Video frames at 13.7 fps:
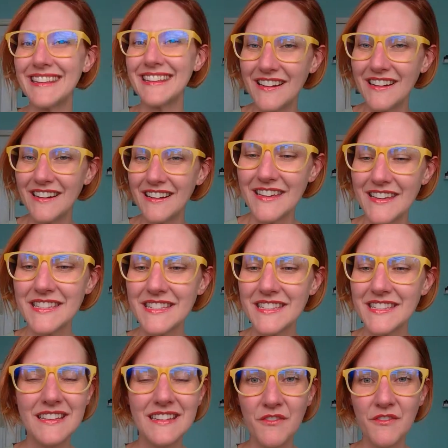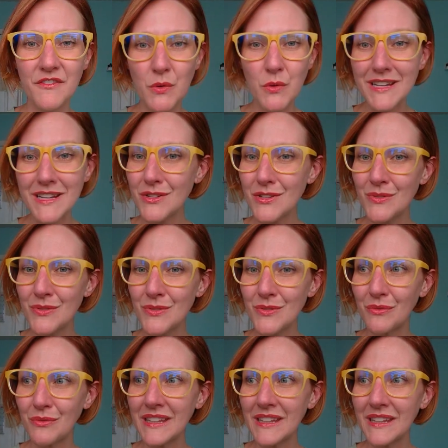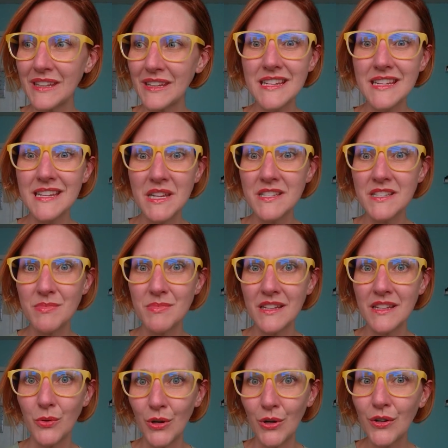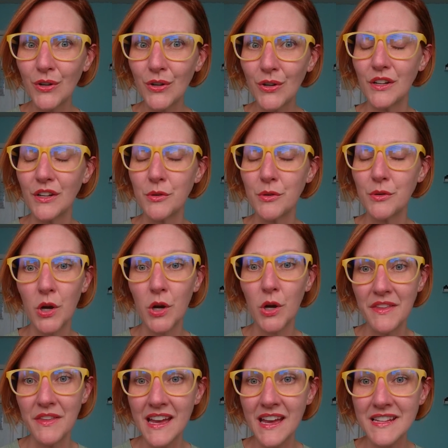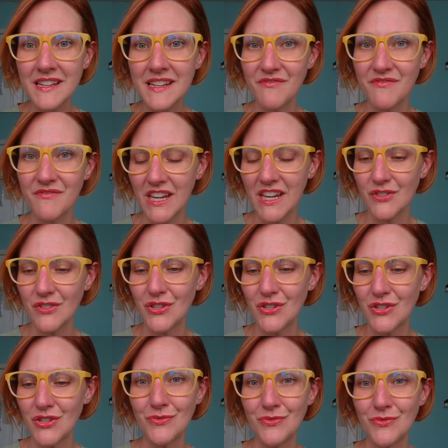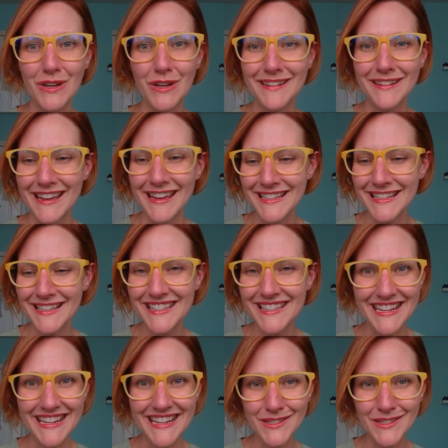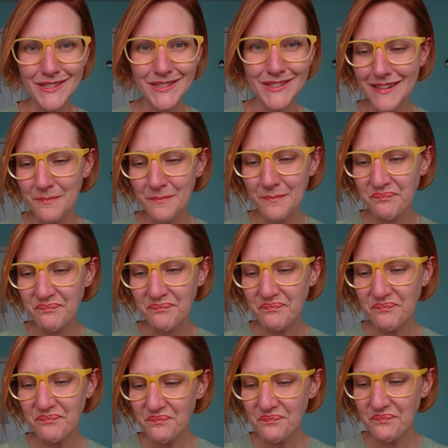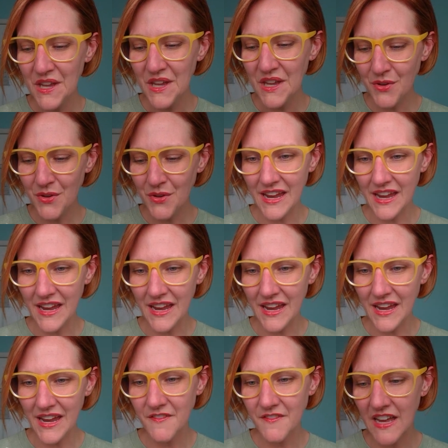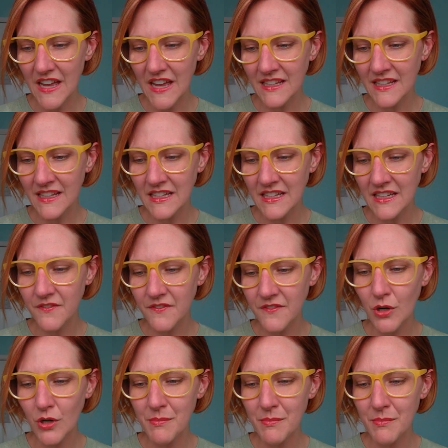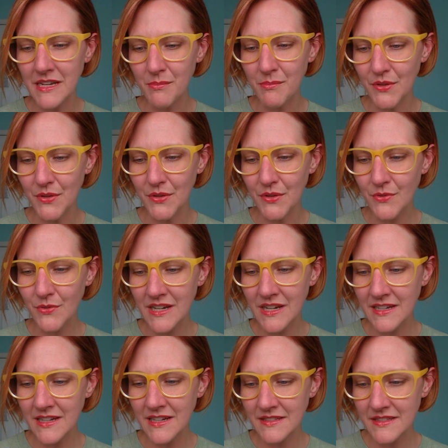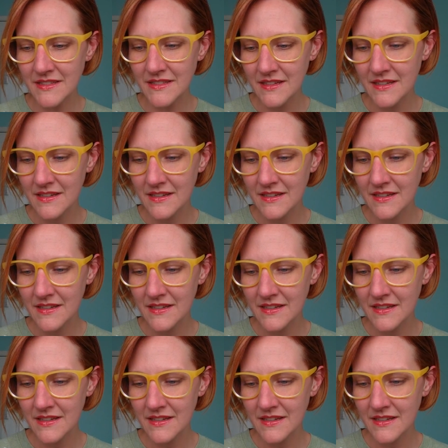there, that if you want to really step into being the oracle and learn more about that, I invite you to join us next week. Okay, and finally for my number threes,